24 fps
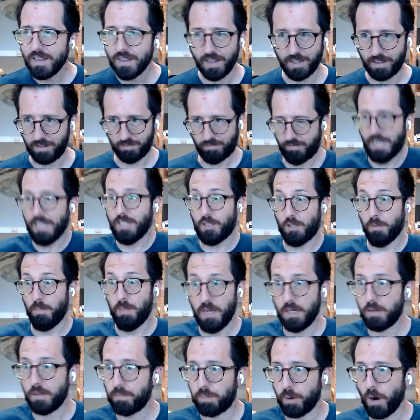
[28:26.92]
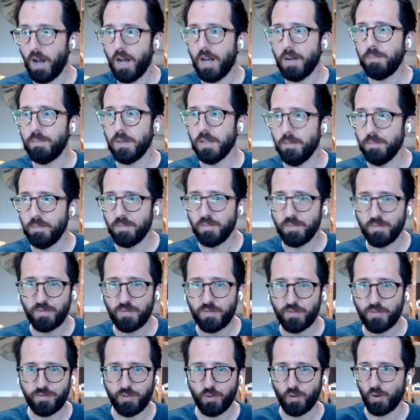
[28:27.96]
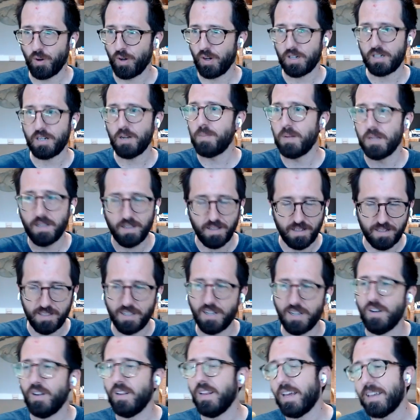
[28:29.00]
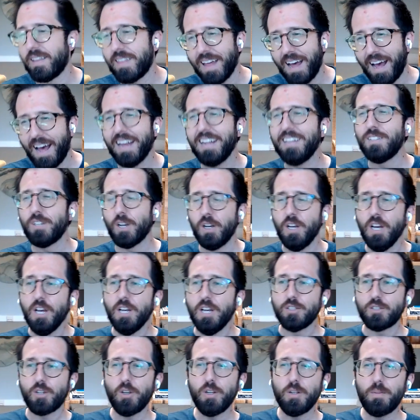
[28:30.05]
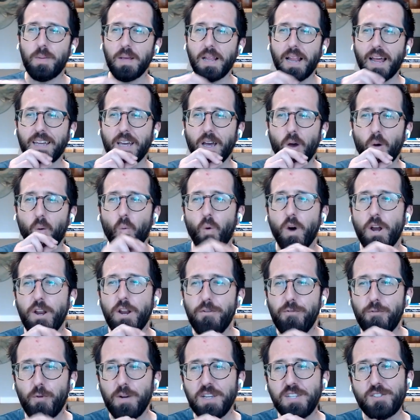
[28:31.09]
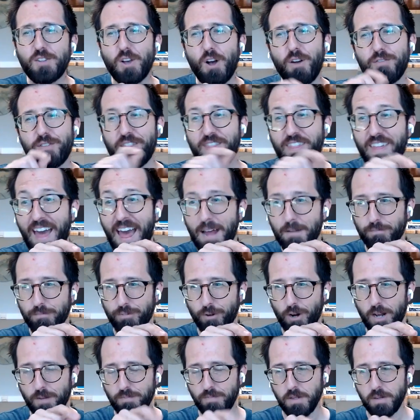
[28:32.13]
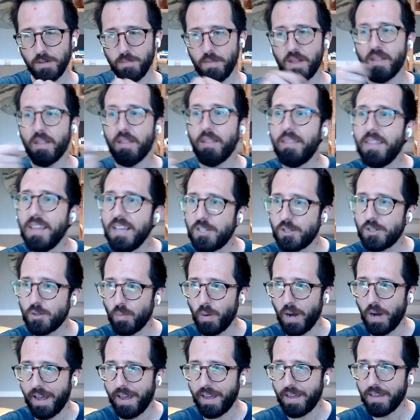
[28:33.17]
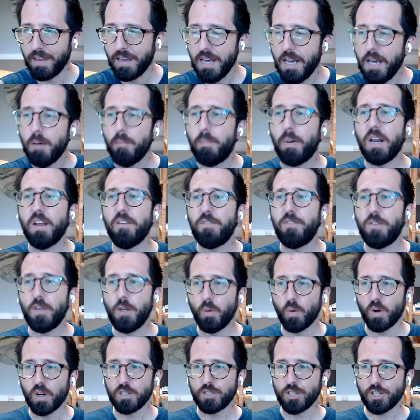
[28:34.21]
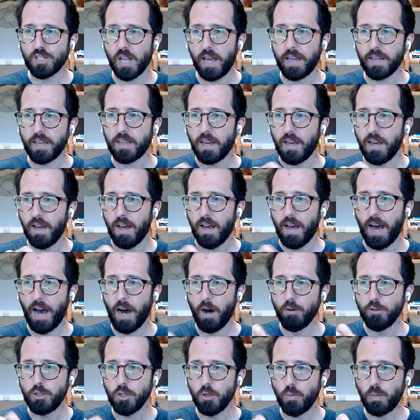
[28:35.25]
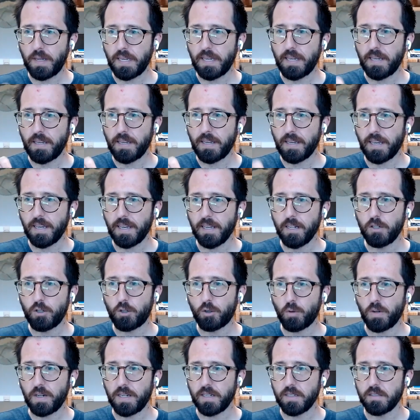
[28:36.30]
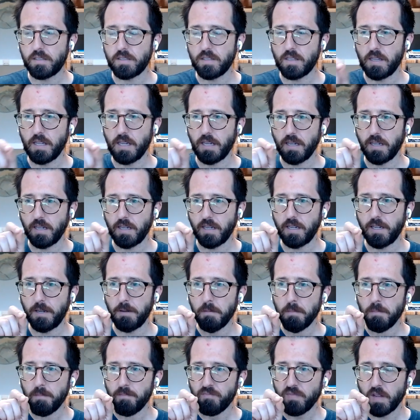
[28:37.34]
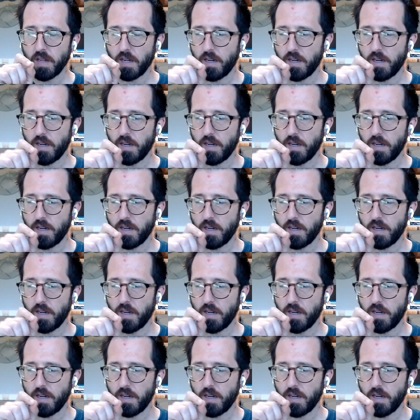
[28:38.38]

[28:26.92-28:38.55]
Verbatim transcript: Like, that's a big problem for a company, you know, like that. And so you'd be like, what if we solved that problem this way? But if you were just like, how do we increase the,